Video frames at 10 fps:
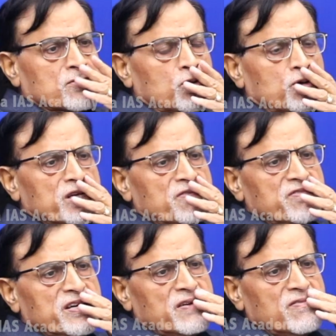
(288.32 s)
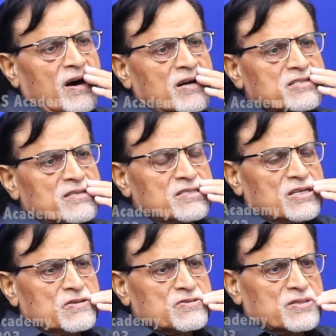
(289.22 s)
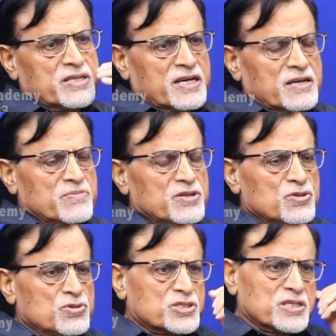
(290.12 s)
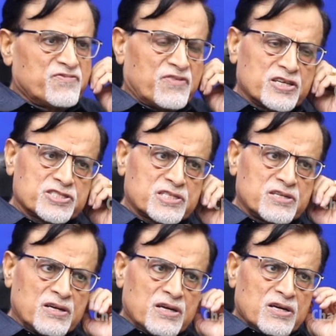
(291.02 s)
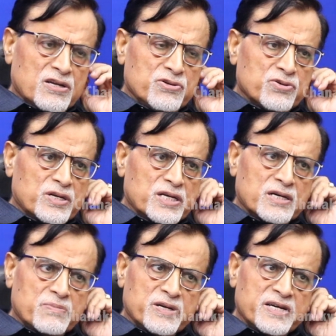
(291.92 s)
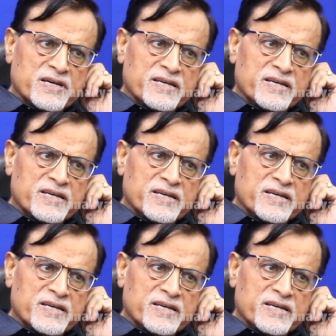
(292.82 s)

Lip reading: Thorium, we have large reserves. They can be used in fast nuclear breeder